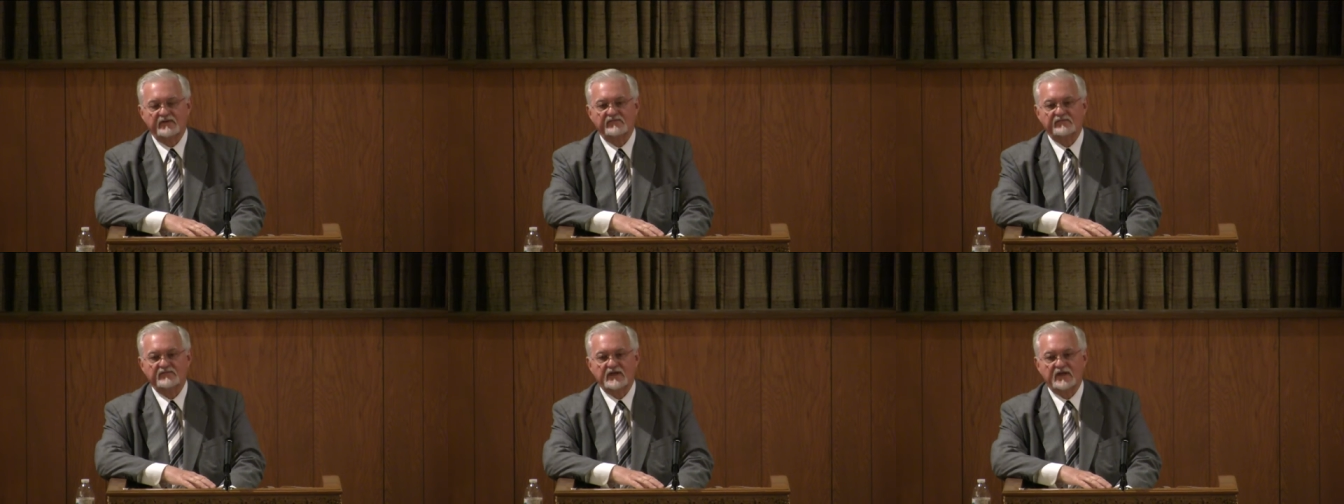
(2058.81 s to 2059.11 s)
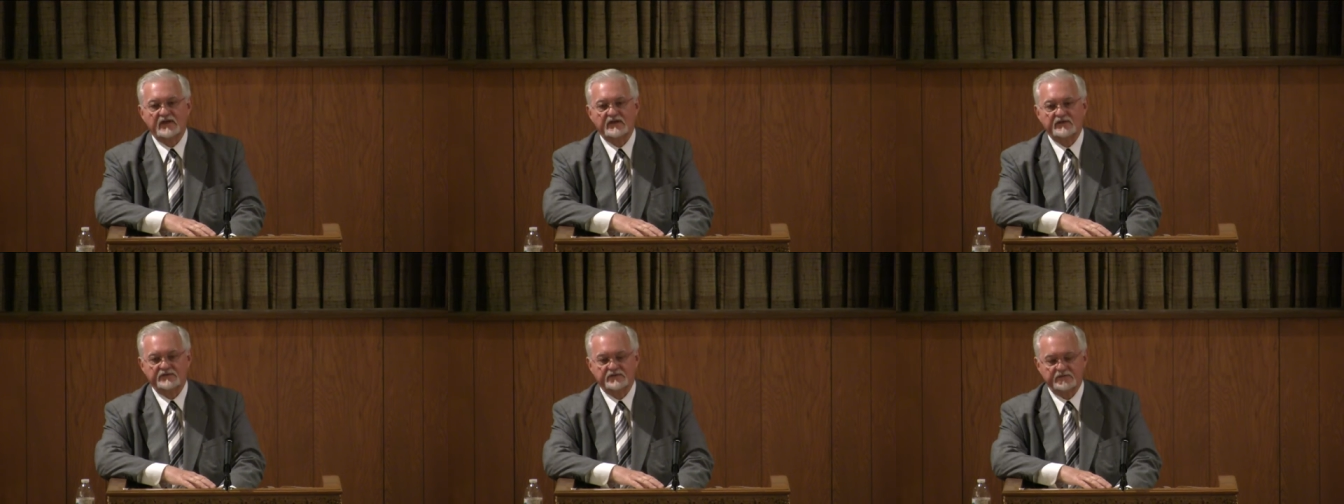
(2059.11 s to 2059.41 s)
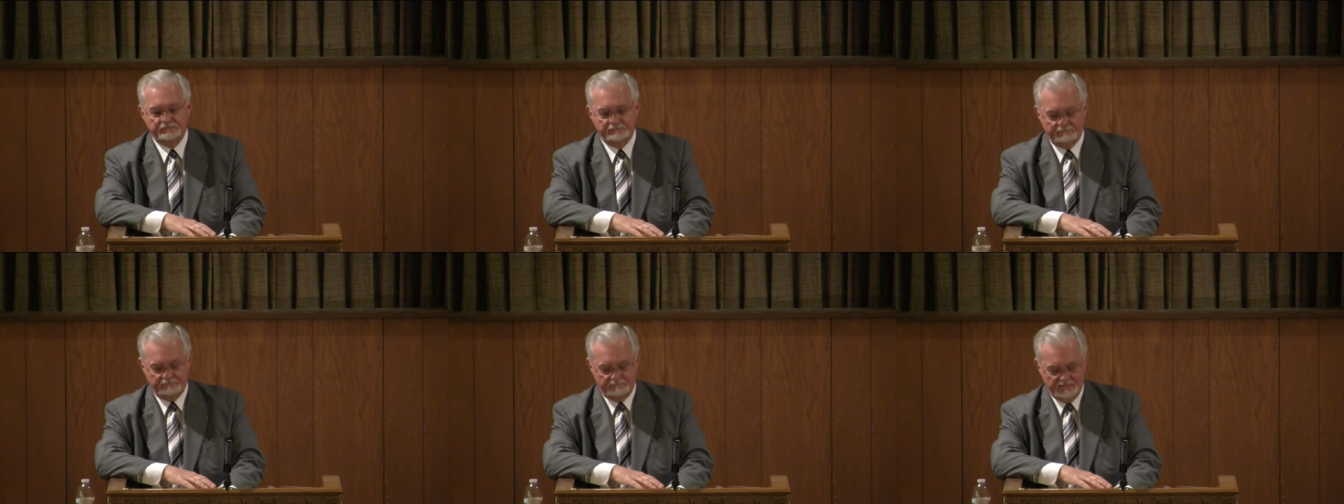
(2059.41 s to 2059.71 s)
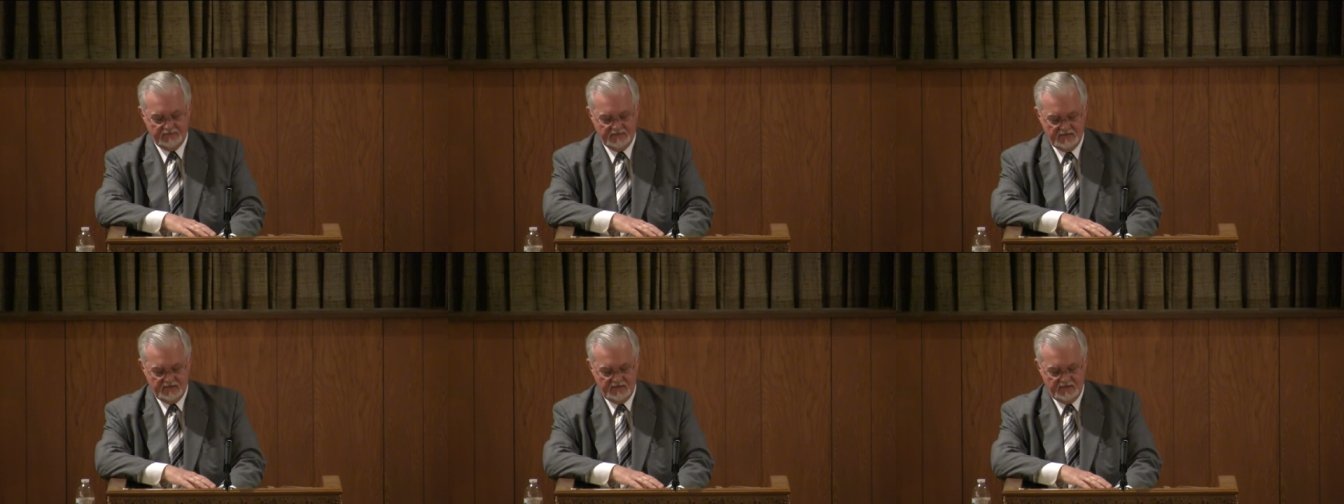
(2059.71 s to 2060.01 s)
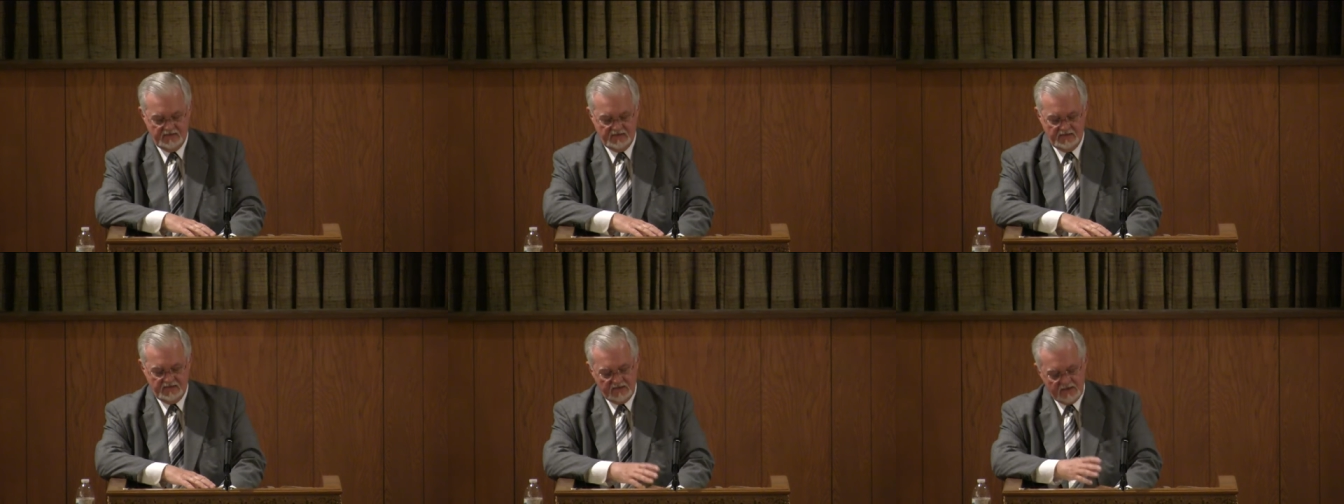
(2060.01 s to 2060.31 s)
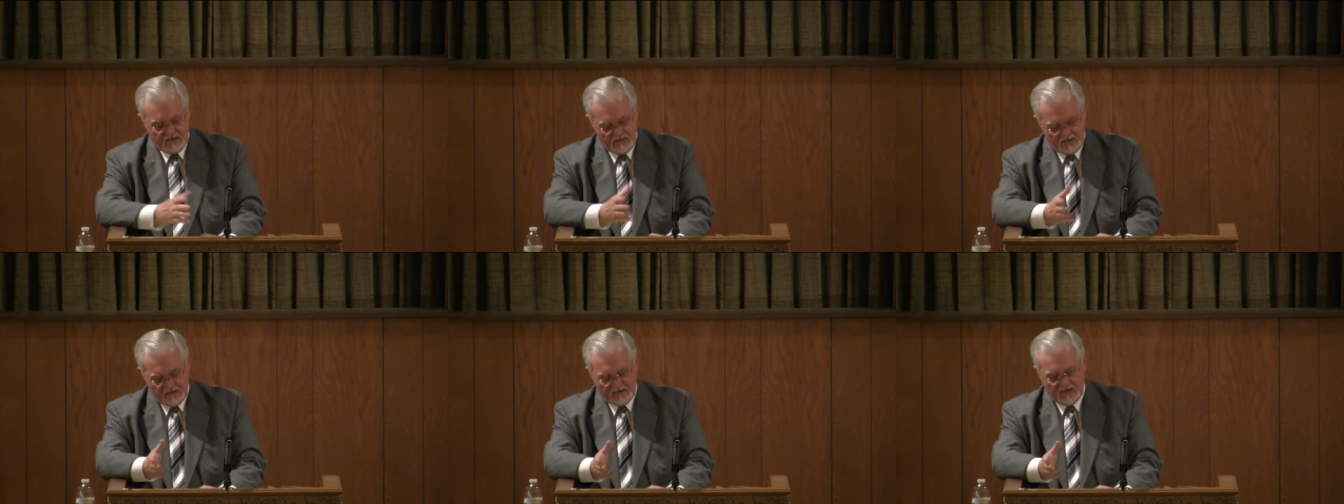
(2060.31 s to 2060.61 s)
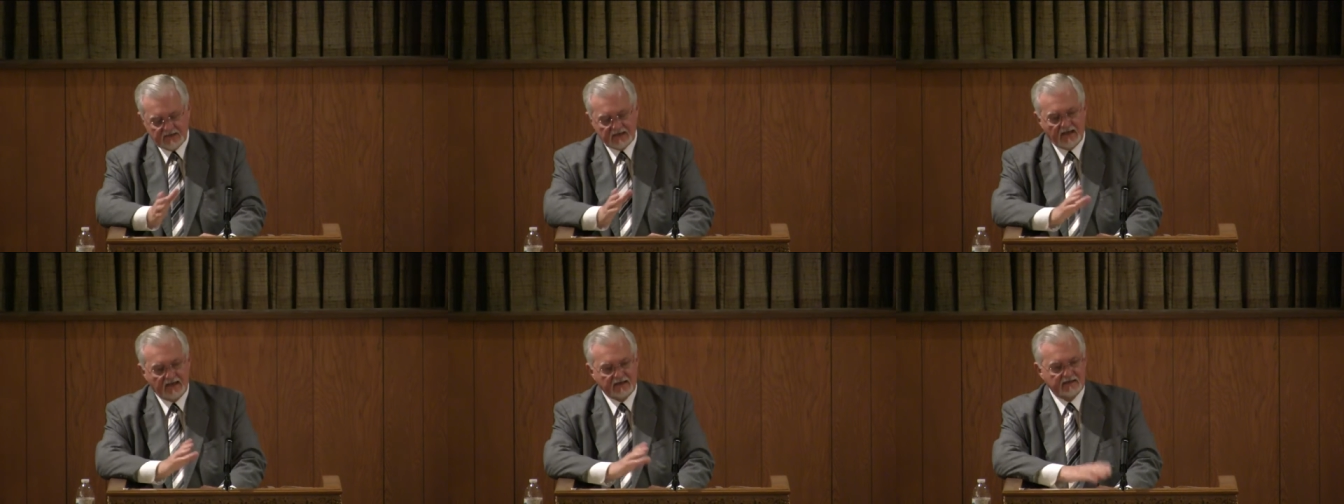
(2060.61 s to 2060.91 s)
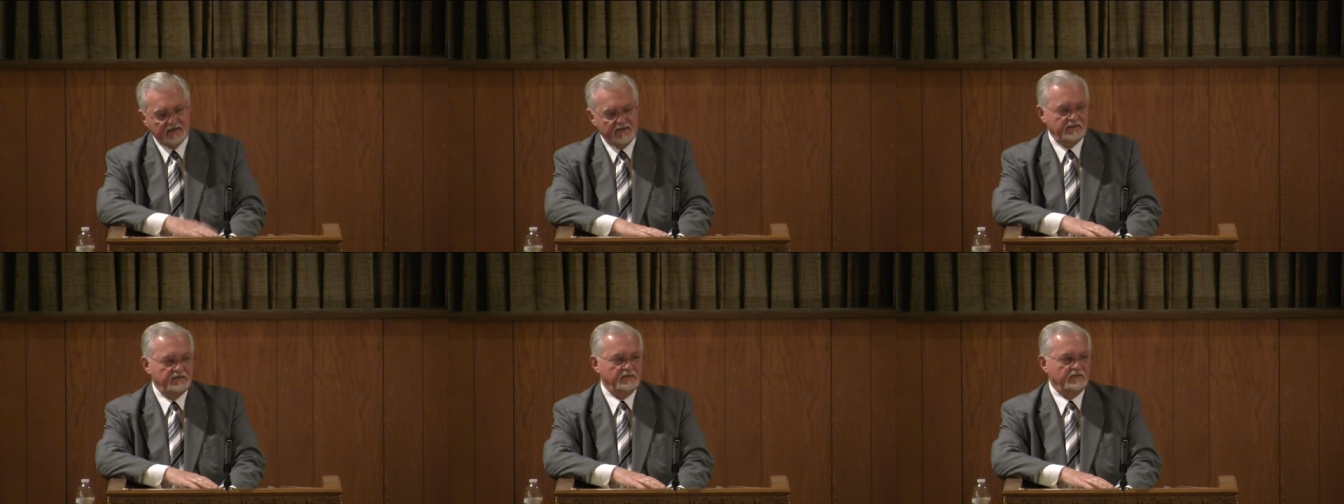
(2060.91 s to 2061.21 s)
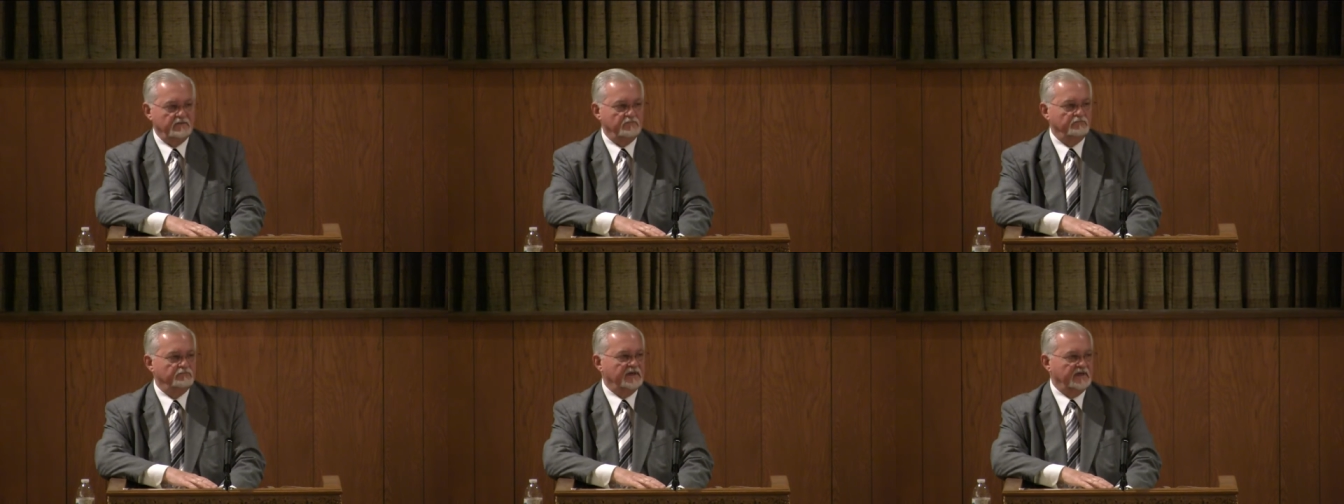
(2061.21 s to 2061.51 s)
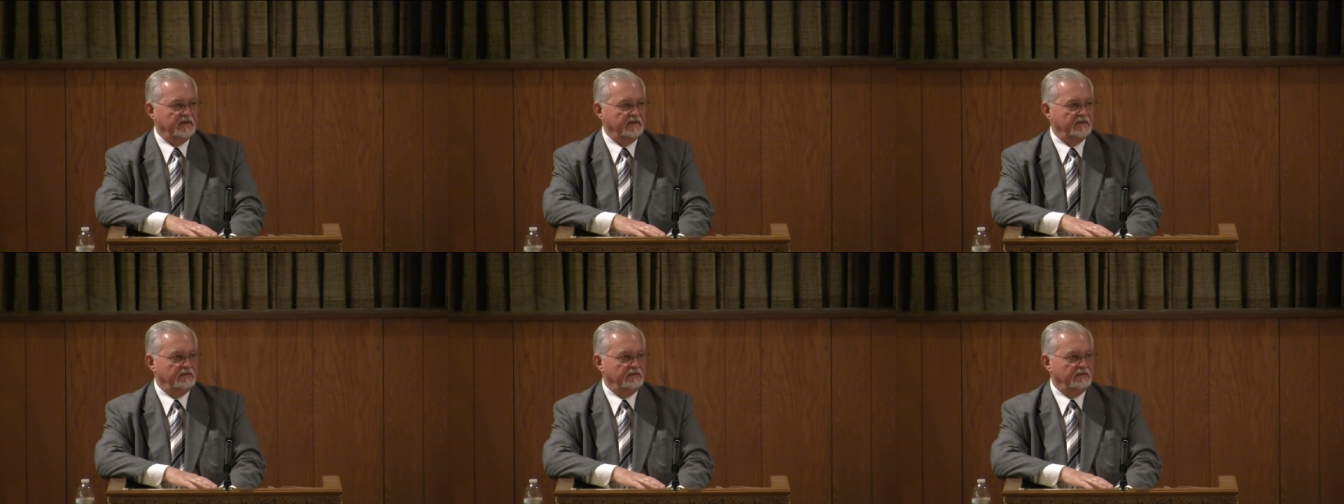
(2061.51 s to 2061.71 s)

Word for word: invitation. Yeah, I, I need to, but